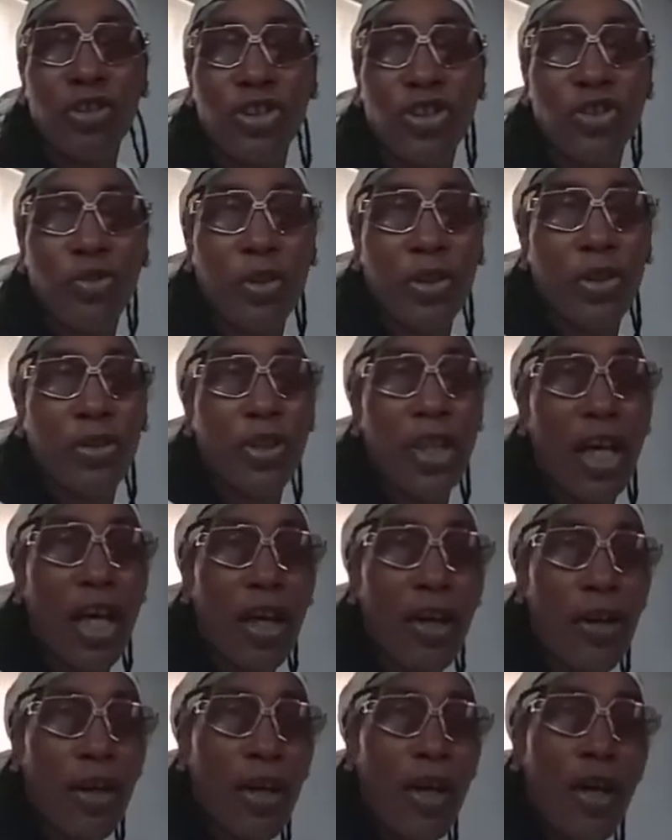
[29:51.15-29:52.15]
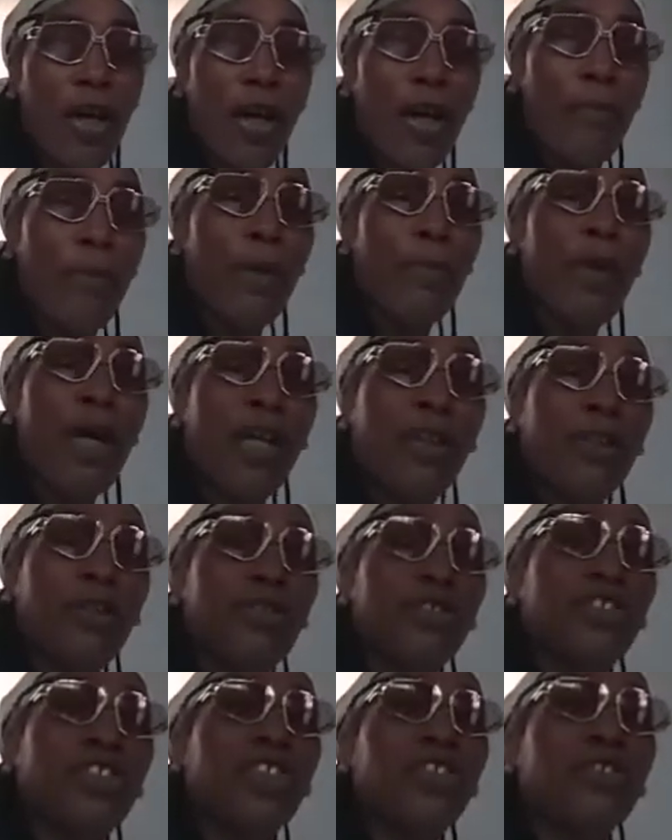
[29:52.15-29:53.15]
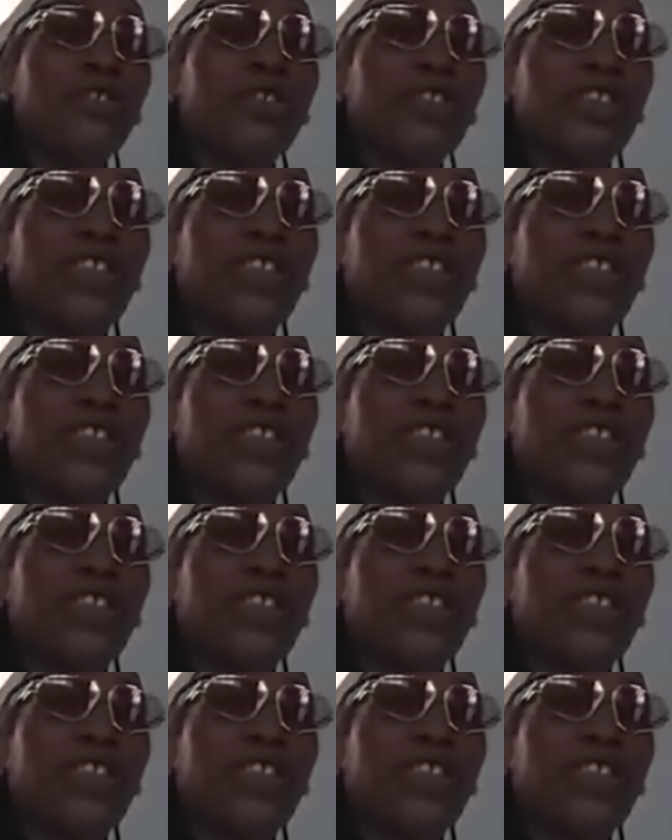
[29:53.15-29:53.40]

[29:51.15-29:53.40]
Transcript: the trigger now. Remember how little shit used to